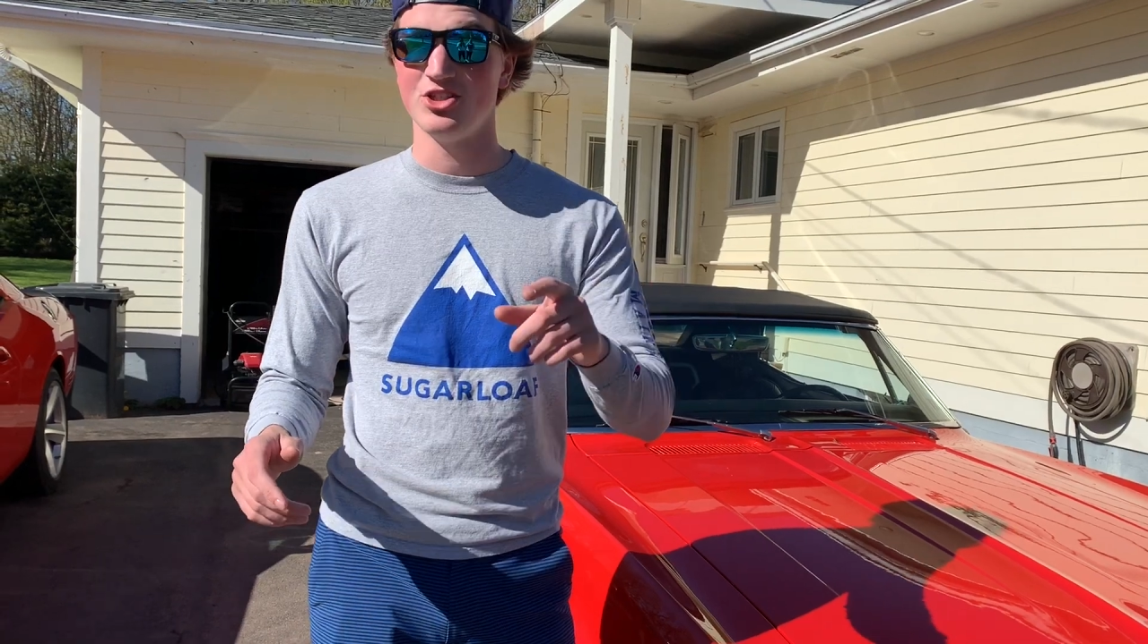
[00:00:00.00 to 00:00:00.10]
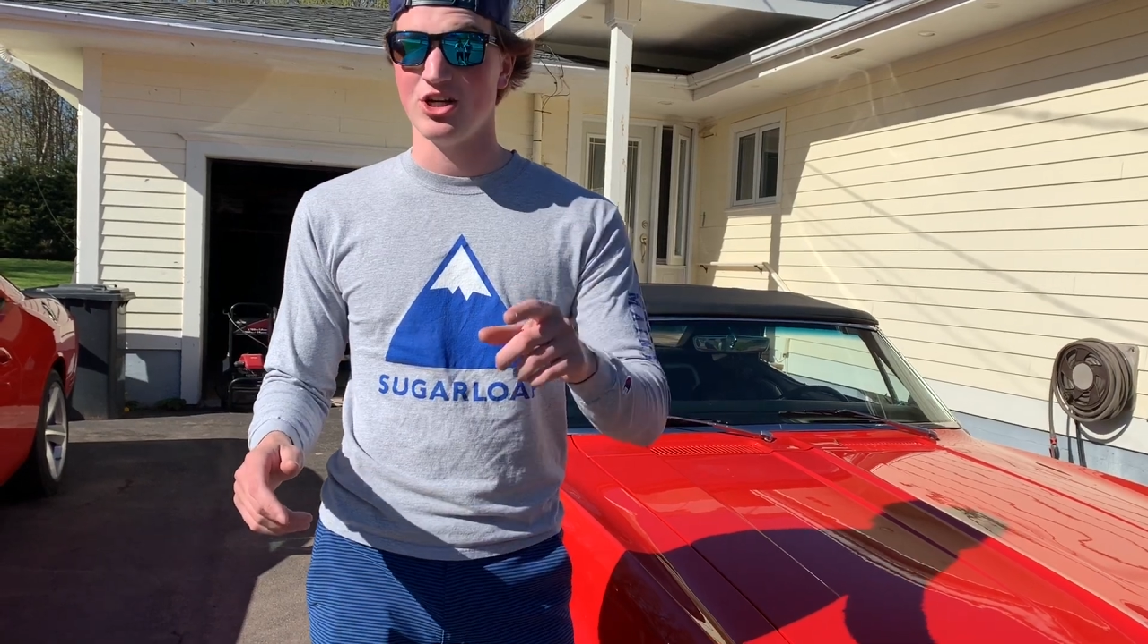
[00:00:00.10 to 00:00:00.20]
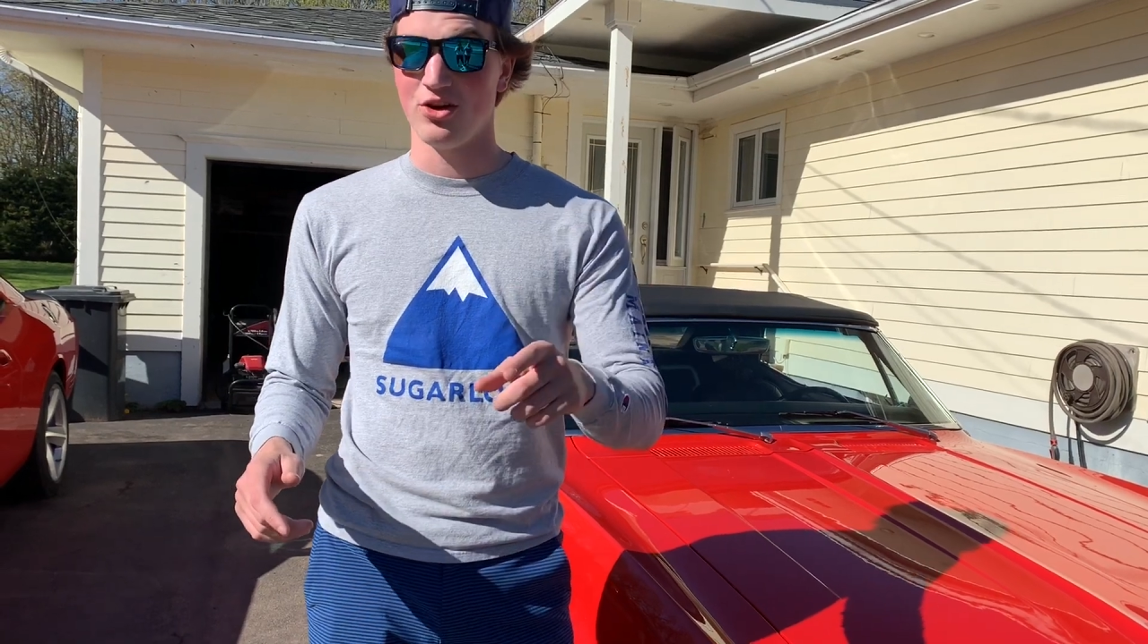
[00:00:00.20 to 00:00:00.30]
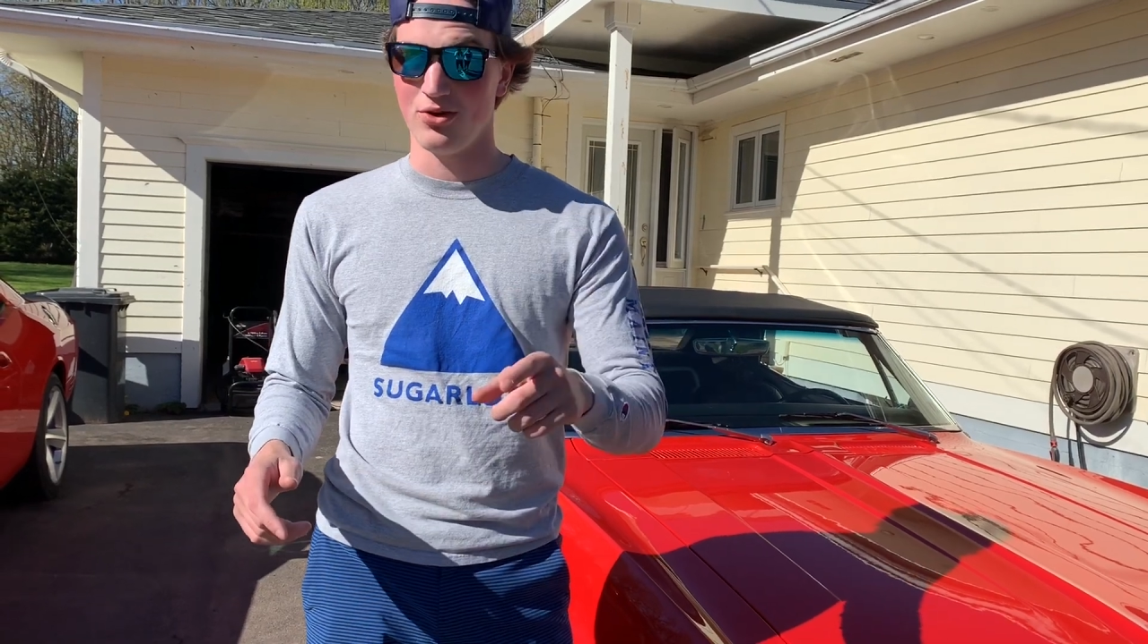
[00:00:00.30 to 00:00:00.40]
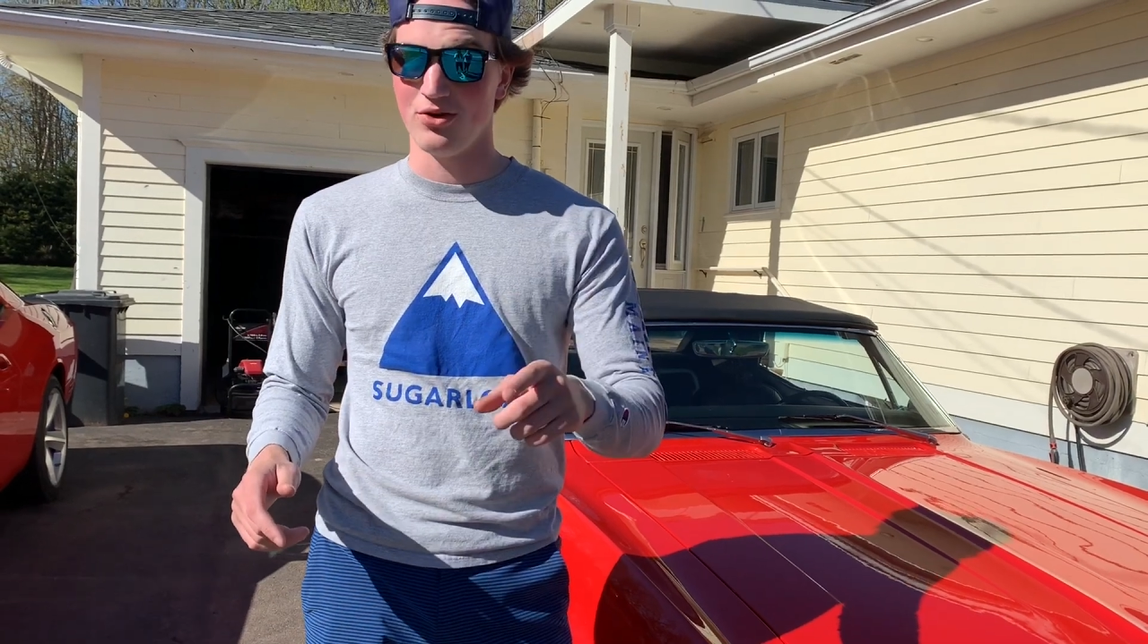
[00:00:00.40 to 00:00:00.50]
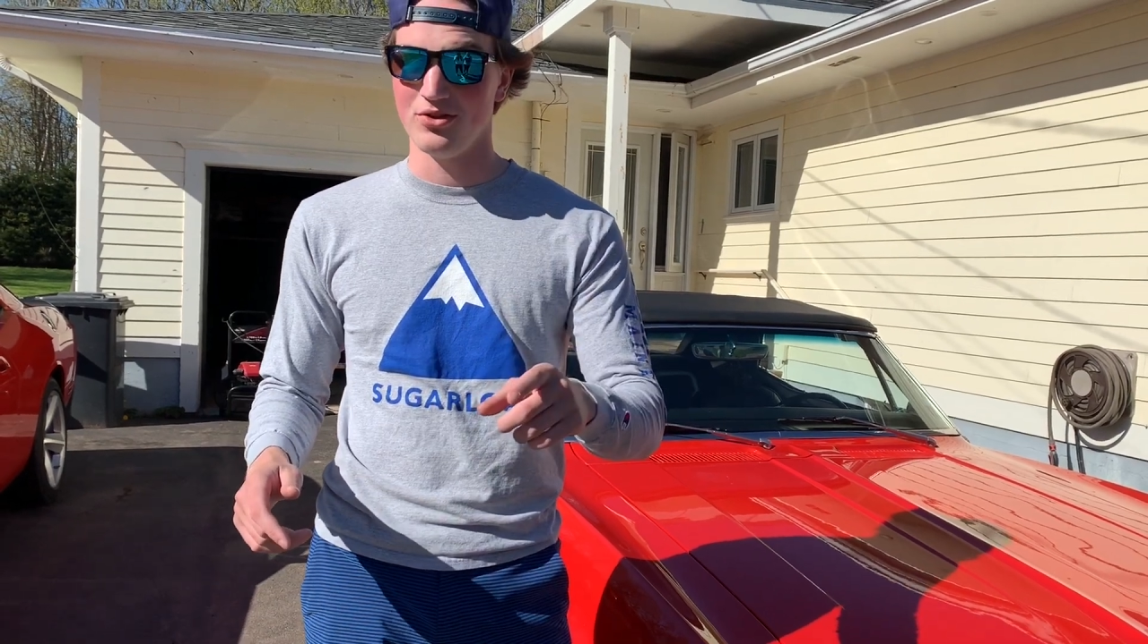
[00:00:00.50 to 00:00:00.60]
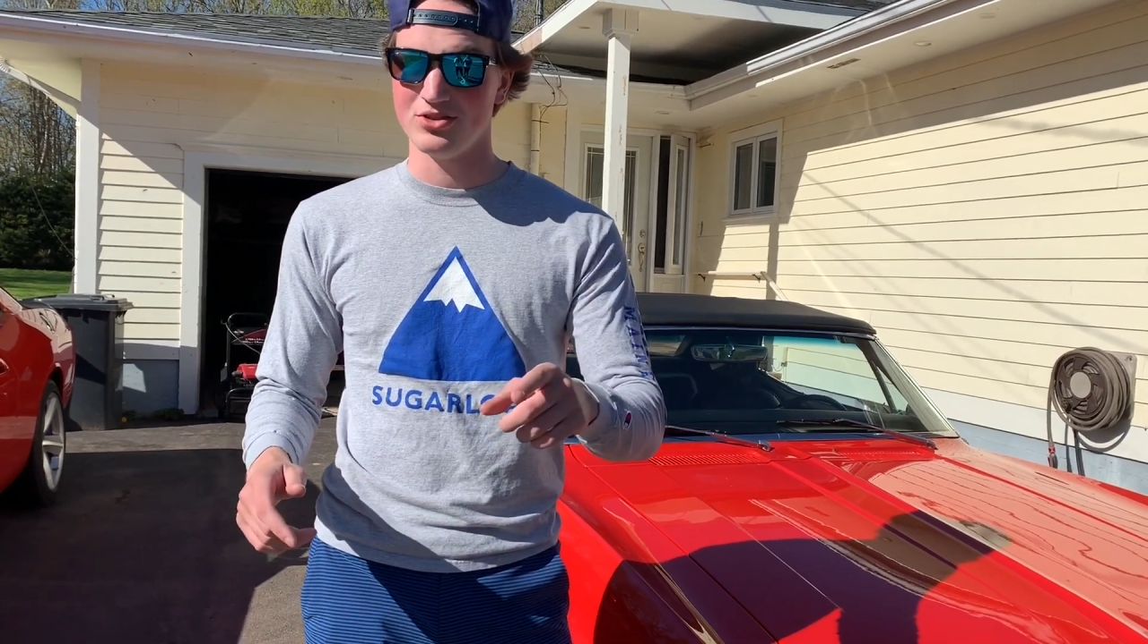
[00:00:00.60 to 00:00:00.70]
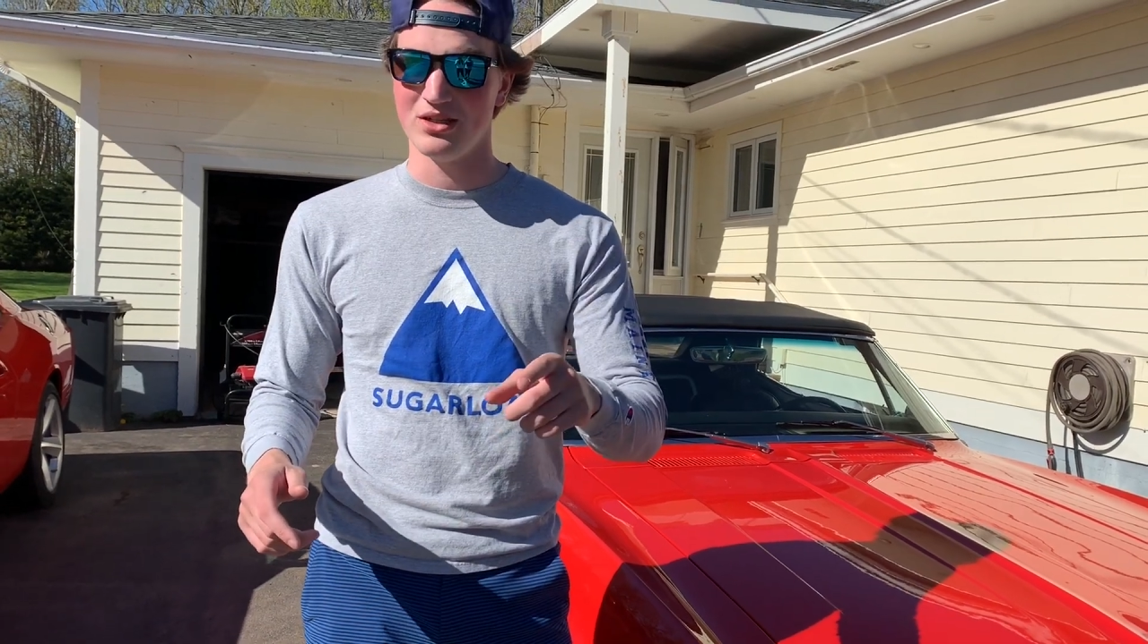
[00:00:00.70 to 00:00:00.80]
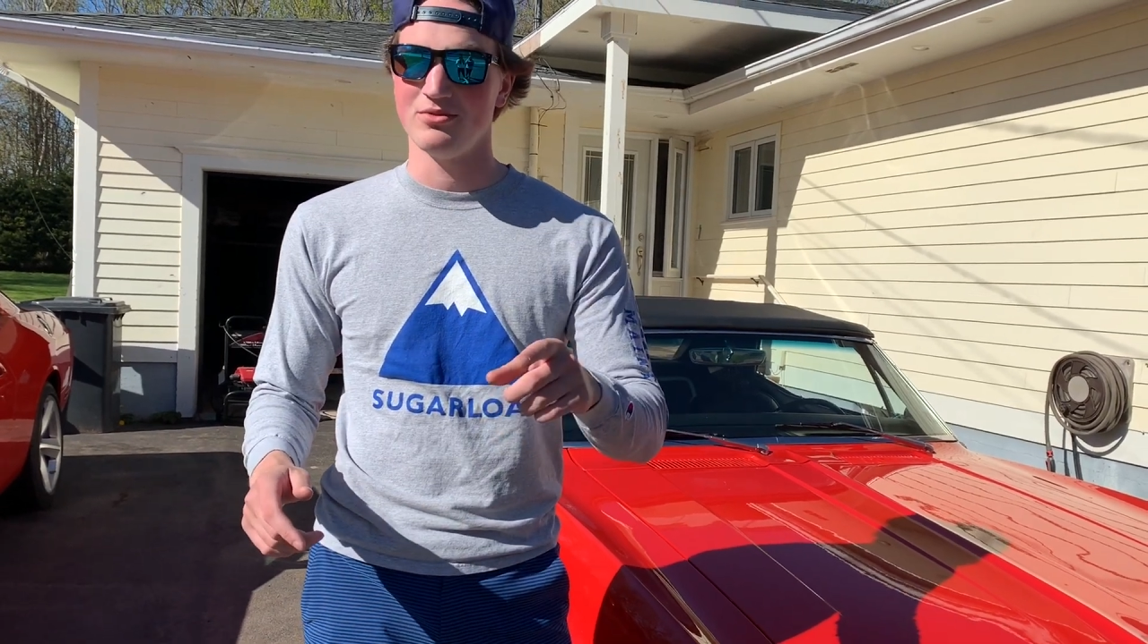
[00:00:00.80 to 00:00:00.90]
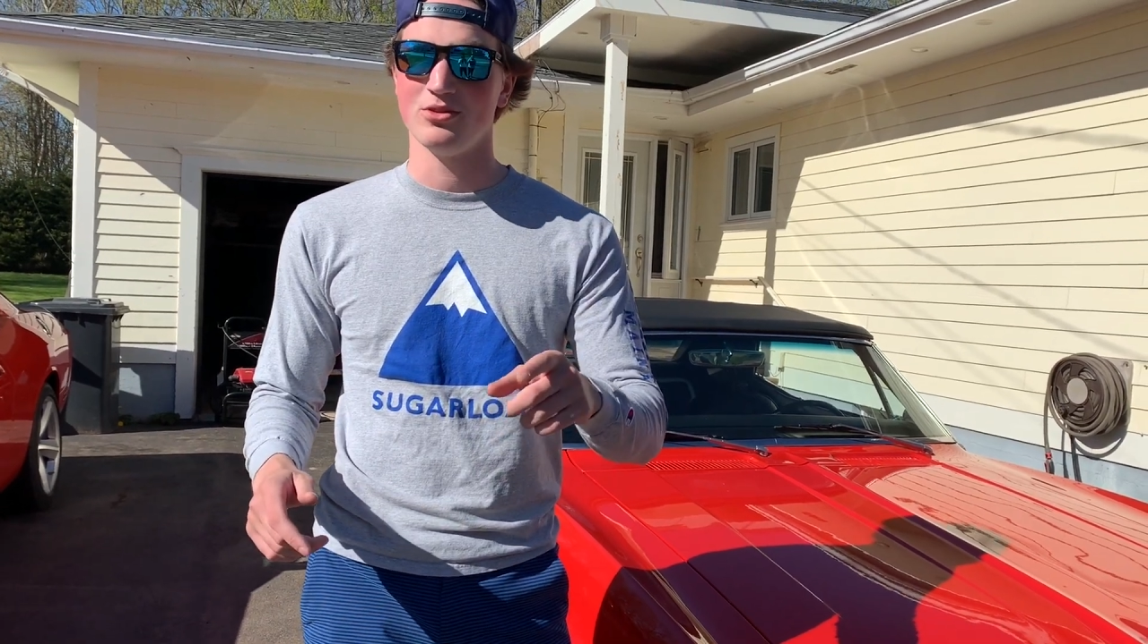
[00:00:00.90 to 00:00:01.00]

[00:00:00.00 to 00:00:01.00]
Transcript: shareholders that